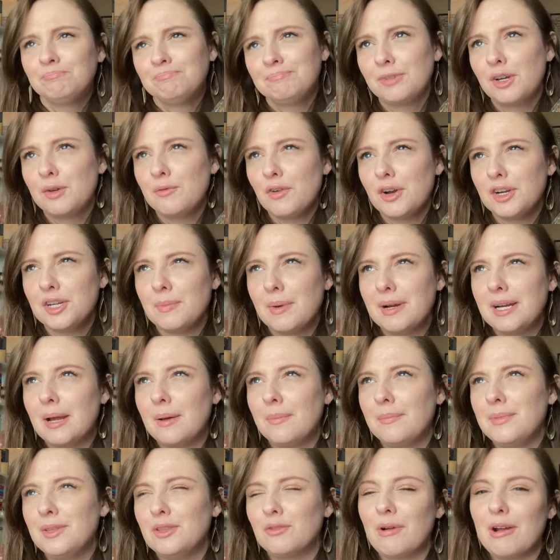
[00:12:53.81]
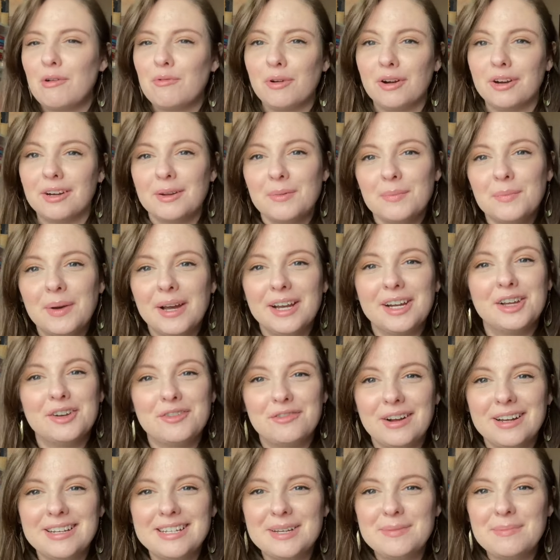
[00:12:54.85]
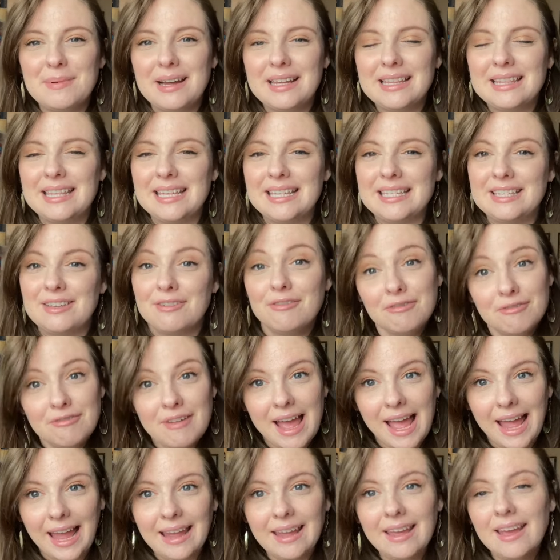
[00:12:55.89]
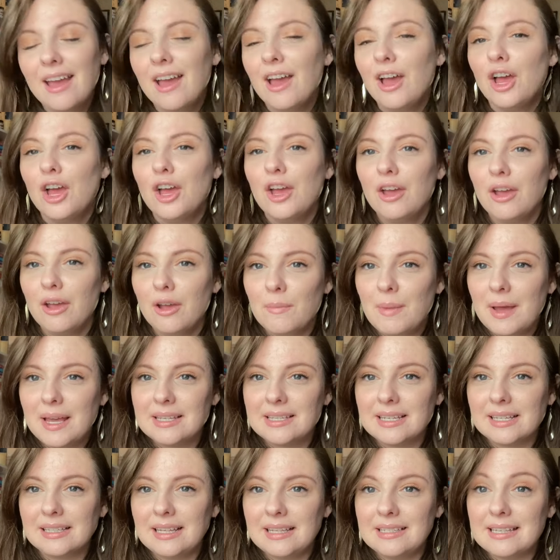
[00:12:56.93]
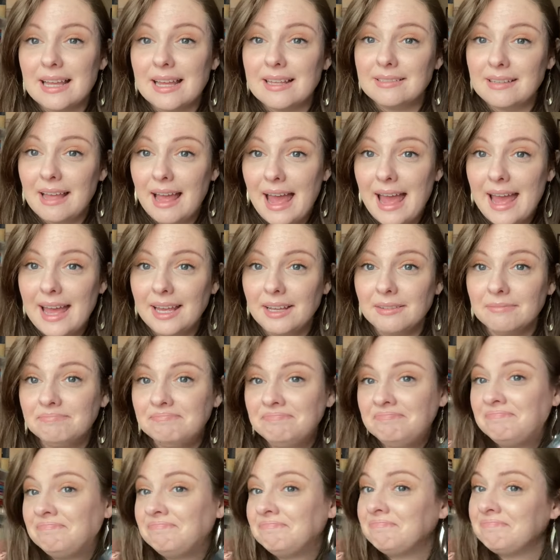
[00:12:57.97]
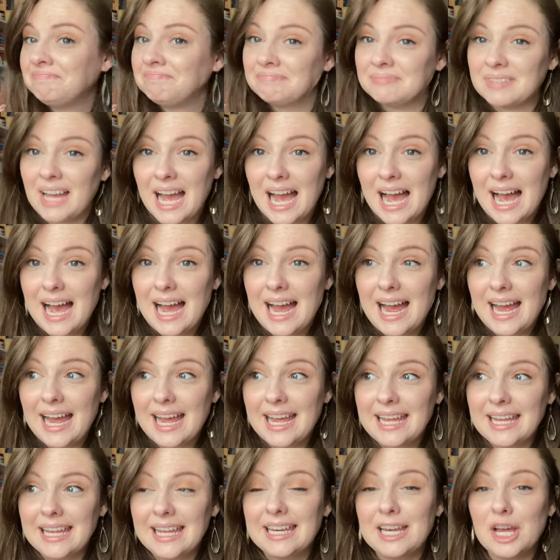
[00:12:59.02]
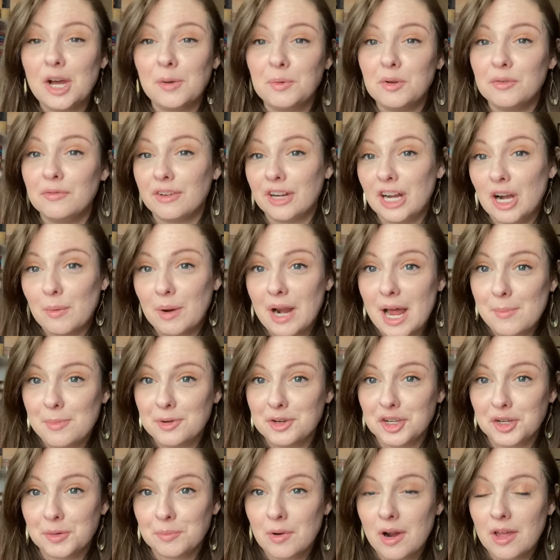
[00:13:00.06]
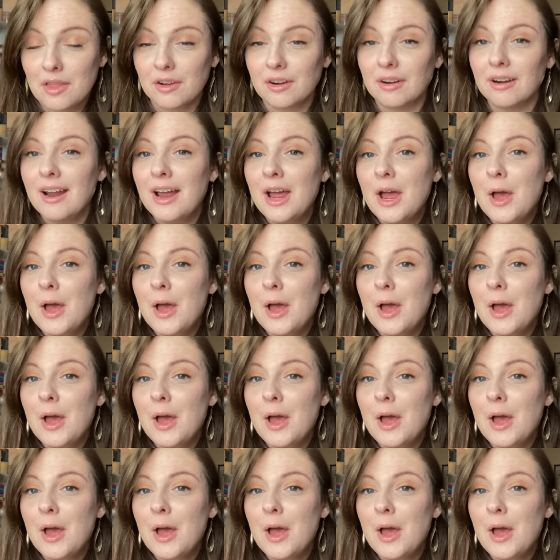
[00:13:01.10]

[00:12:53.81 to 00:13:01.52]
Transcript: confronted might not be the right word, but confronted by this fae who basically says, hey, I can help you figure out what happened to your brother,